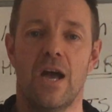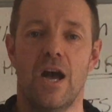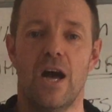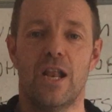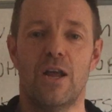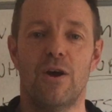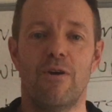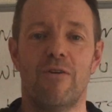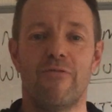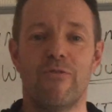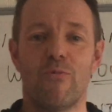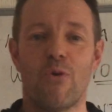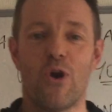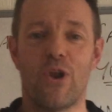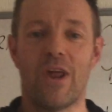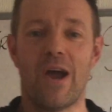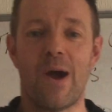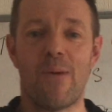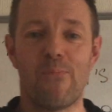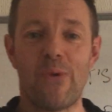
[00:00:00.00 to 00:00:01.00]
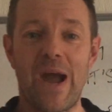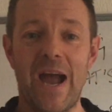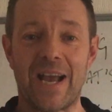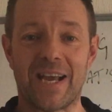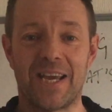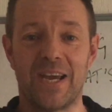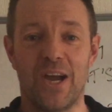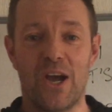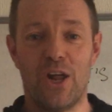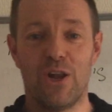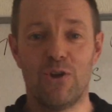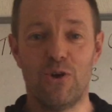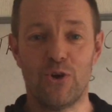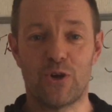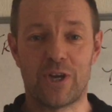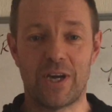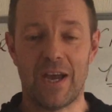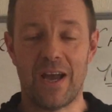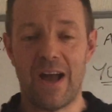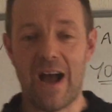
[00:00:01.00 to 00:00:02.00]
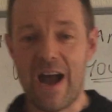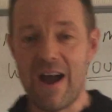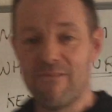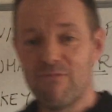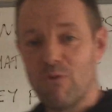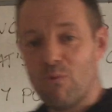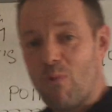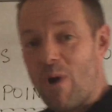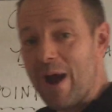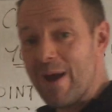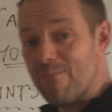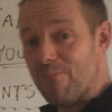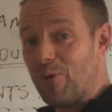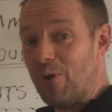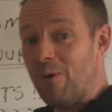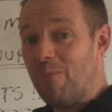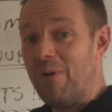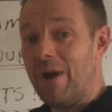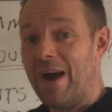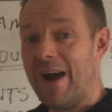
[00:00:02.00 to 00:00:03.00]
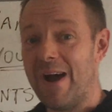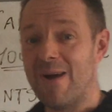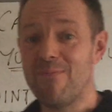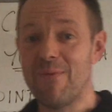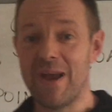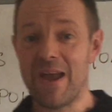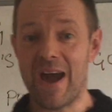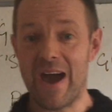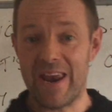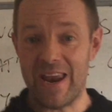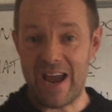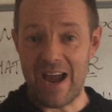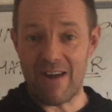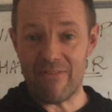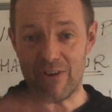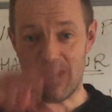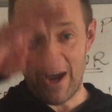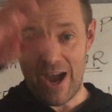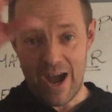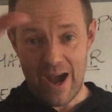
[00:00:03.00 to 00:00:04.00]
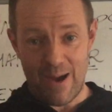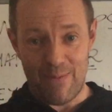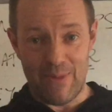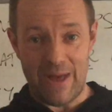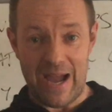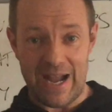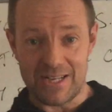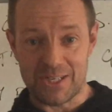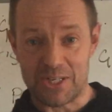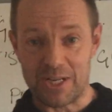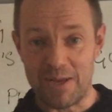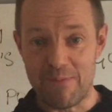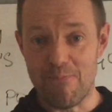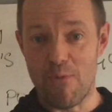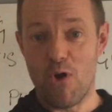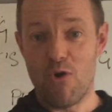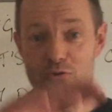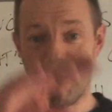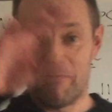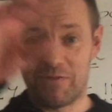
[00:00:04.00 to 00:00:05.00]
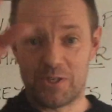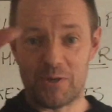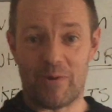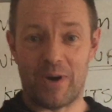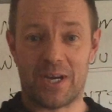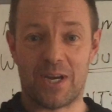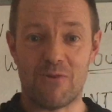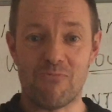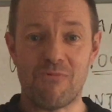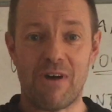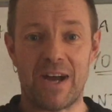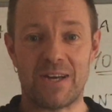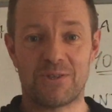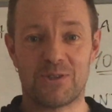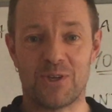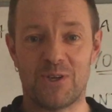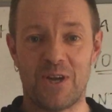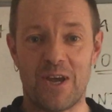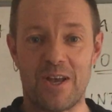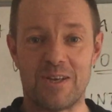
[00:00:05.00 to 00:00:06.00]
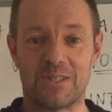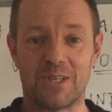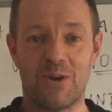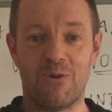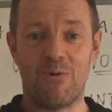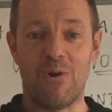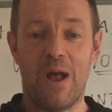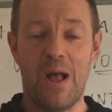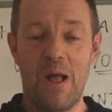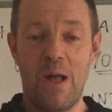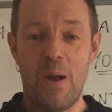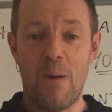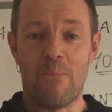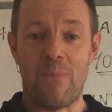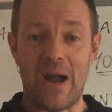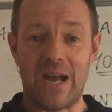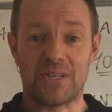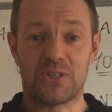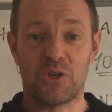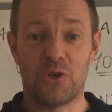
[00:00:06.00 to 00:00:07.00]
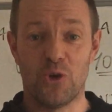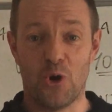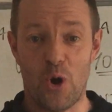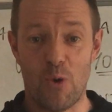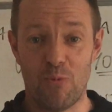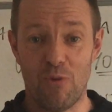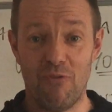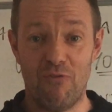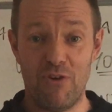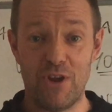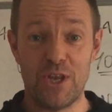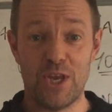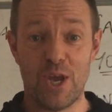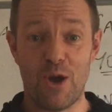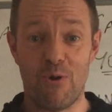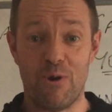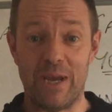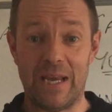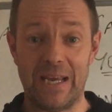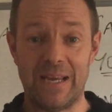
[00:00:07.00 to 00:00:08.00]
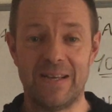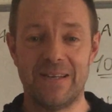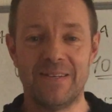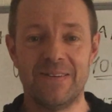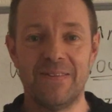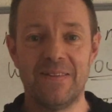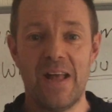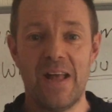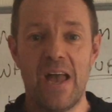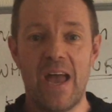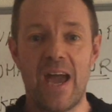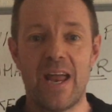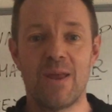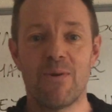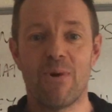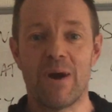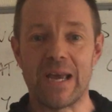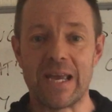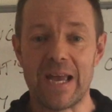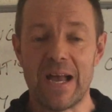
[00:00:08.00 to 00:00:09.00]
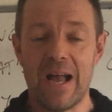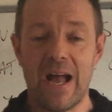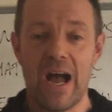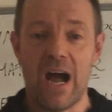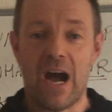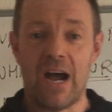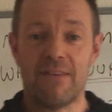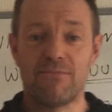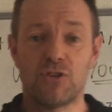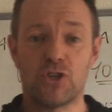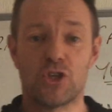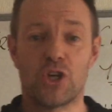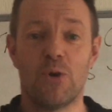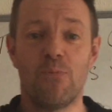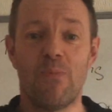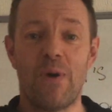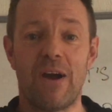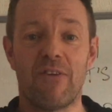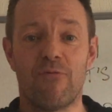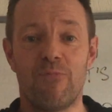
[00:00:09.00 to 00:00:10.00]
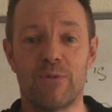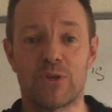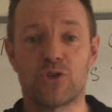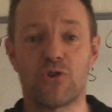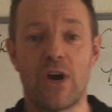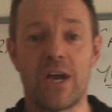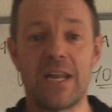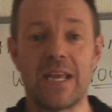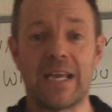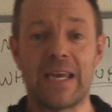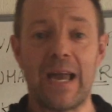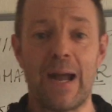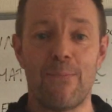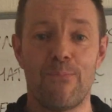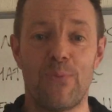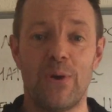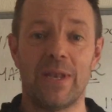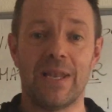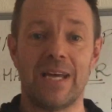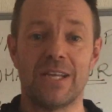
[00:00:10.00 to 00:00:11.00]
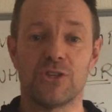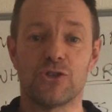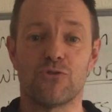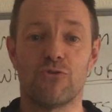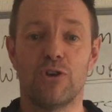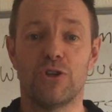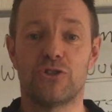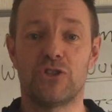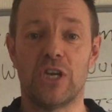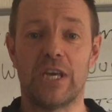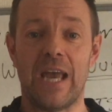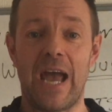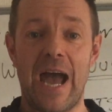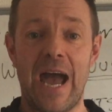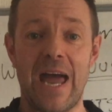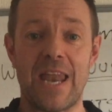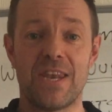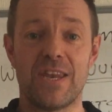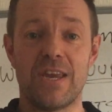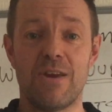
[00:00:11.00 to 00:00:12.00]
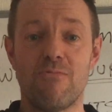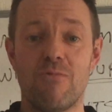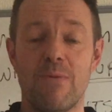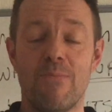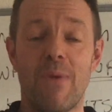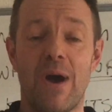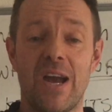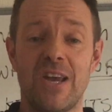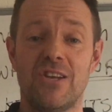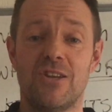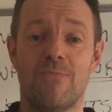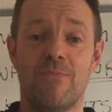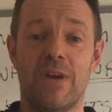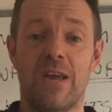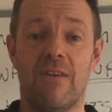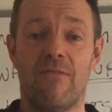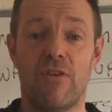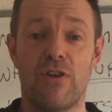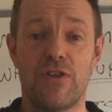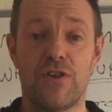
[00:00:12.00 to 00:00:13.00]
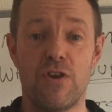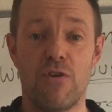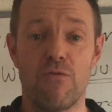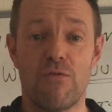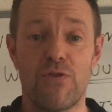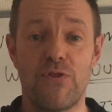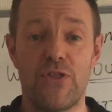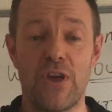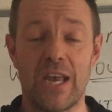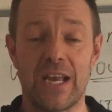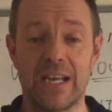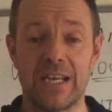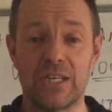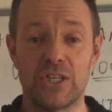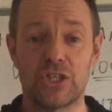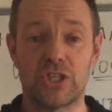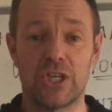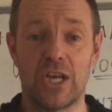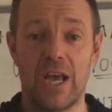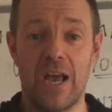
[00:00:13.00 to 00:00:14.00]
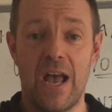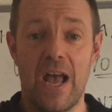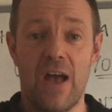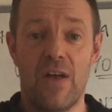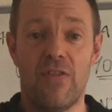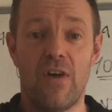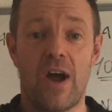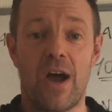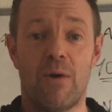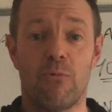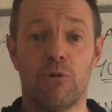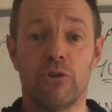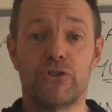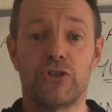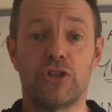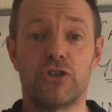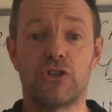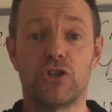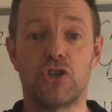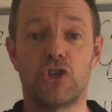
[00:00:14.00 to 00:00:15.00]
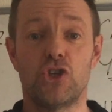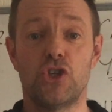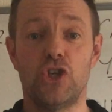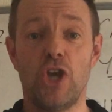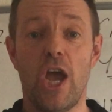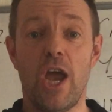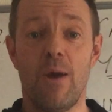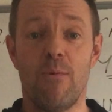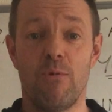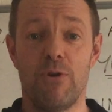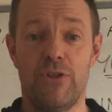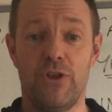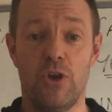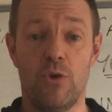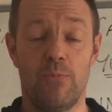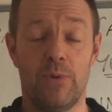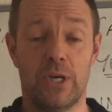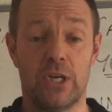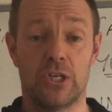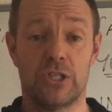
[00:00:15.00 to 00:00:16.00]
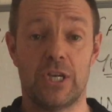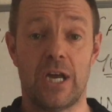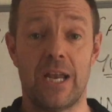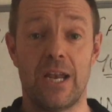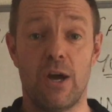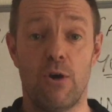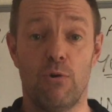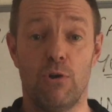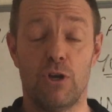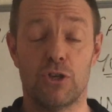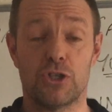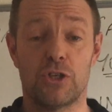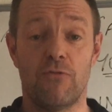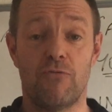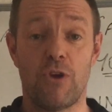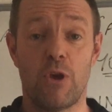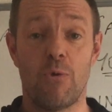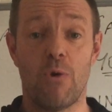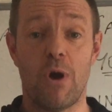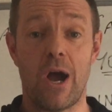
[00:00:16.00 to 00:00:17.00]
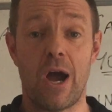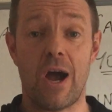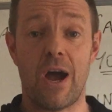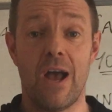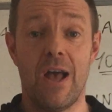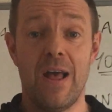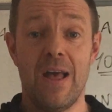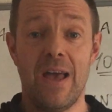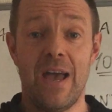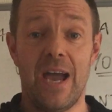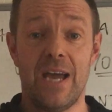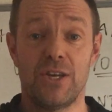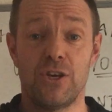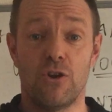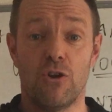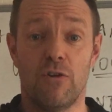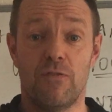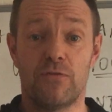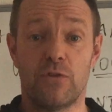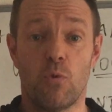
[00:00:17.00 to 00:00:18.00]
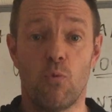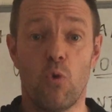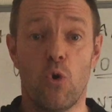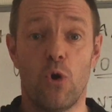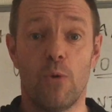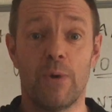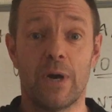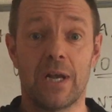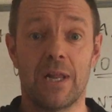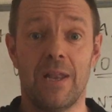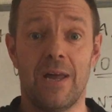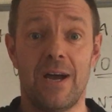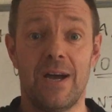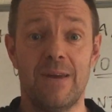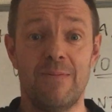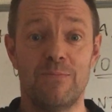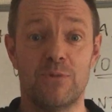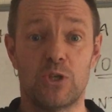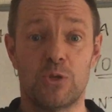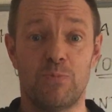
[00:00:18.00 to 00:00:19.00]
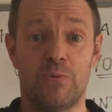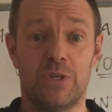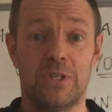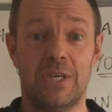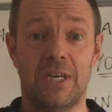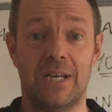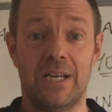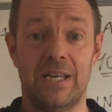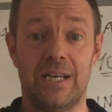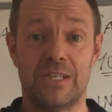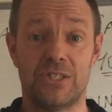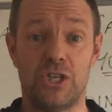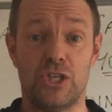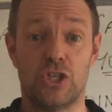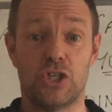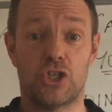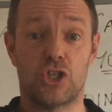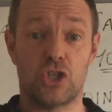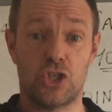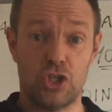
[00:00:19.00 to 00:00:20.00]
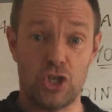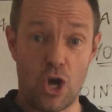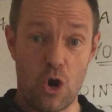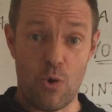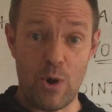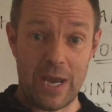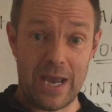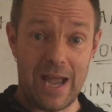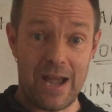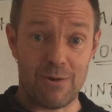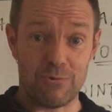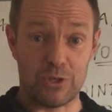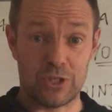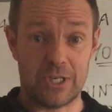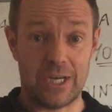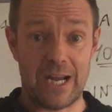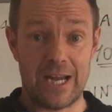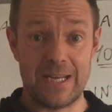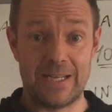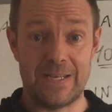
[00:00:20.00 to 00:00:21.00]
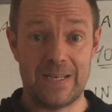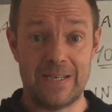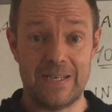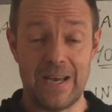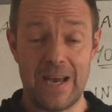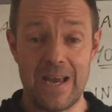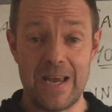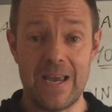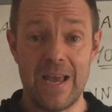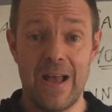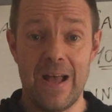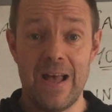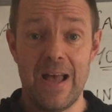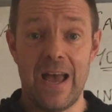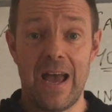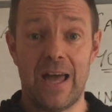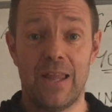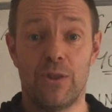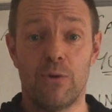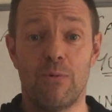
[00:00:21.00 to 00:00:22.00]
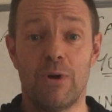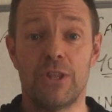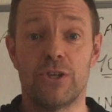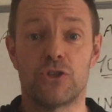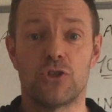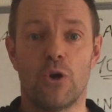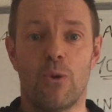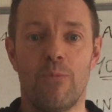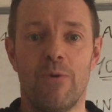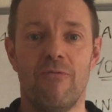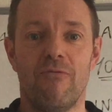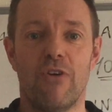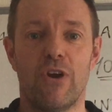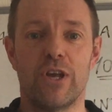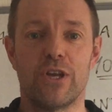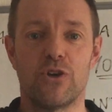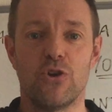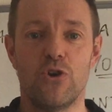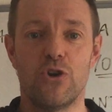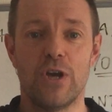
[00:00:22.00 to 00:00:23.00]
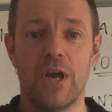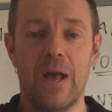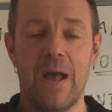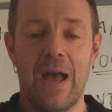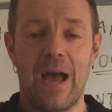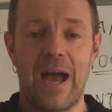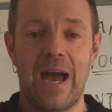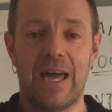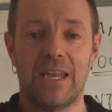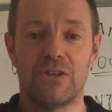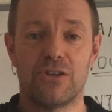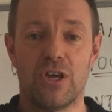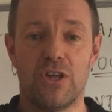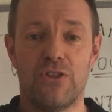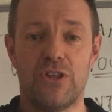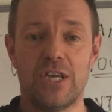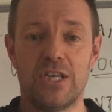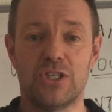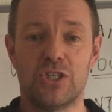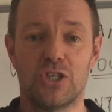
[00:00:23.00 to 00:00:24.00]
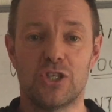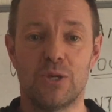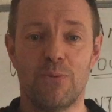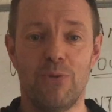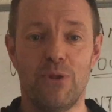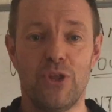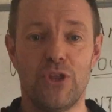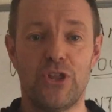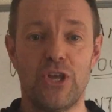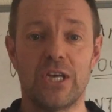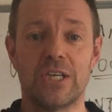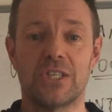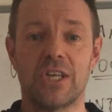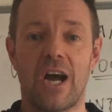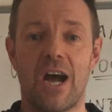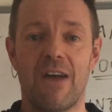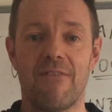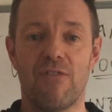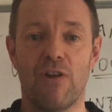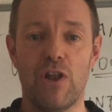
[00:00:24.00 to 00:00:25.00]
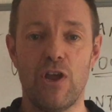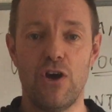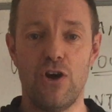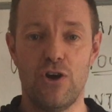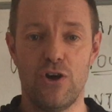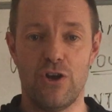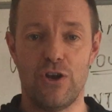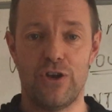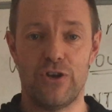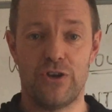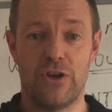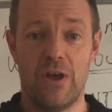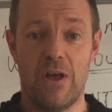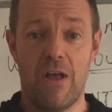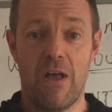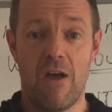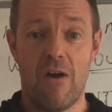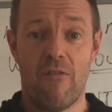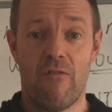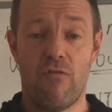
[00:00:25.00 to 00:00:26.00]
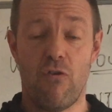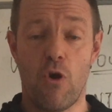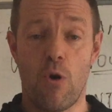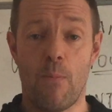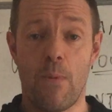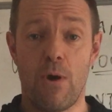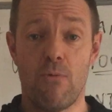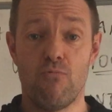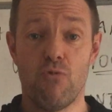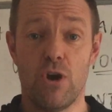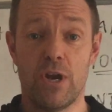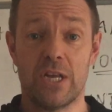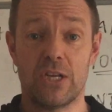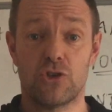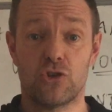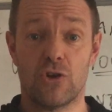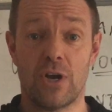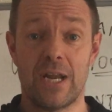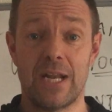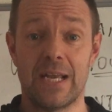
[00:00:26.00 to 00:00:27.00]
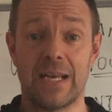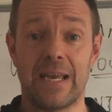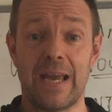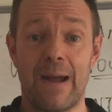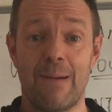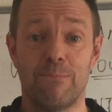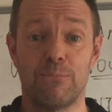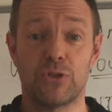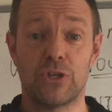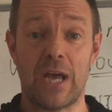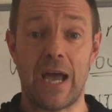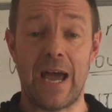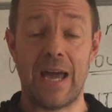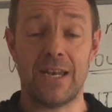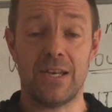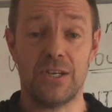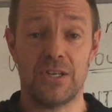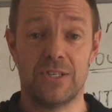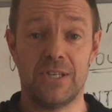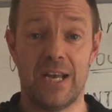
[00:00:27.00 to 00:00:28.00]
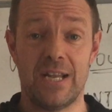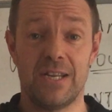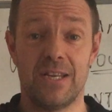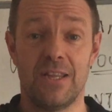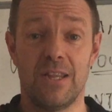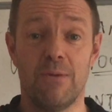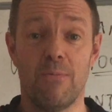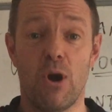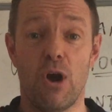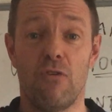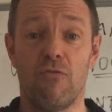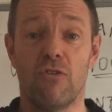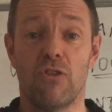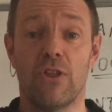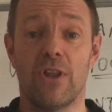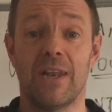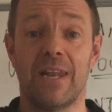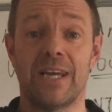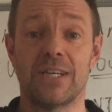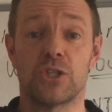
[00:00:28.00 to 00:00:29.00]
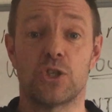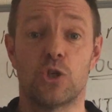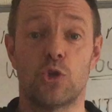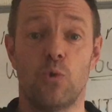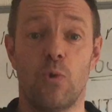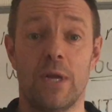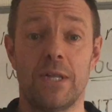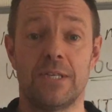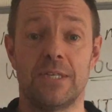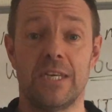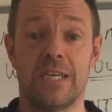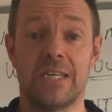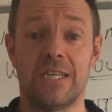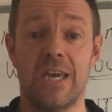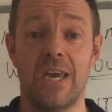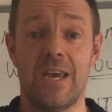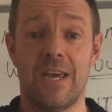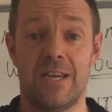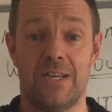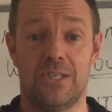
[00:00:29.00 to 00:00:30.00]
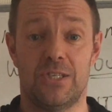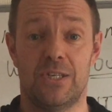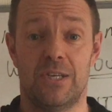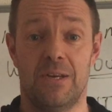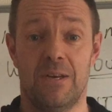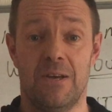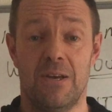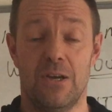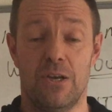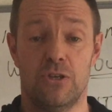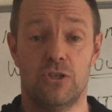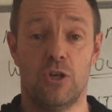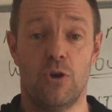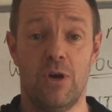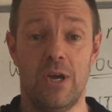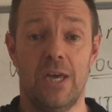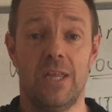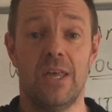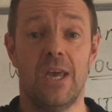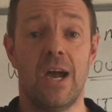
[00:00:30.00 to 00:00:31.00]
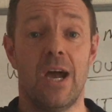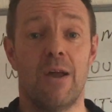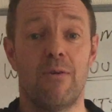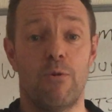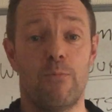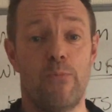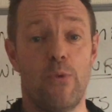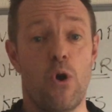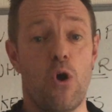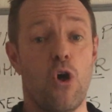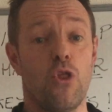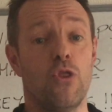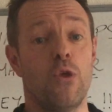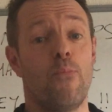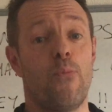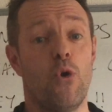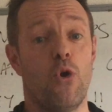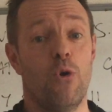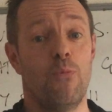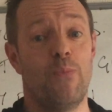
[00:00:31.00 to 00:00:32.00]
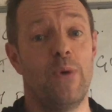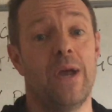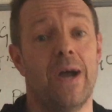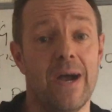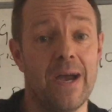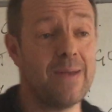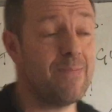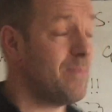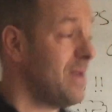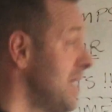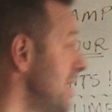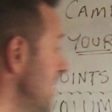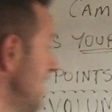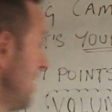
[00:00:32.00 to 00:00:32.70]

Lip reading: Hello everyone, I'm back. Look, I have the whiteboard behind me and I have an arm that actually moves so I can write on it. So back to normal videoing. Anyway, I've just come back from a training camp in Lanzarote and it reminded me of a few things that I wanted to share with you because I know lots of you are heading off to warmer climes, particularly as it's snowing outside today and the weather's not been very good. And these are some of the things that I've learned from running training camps and attending them over the last 20 years. So here they are on the board behind me.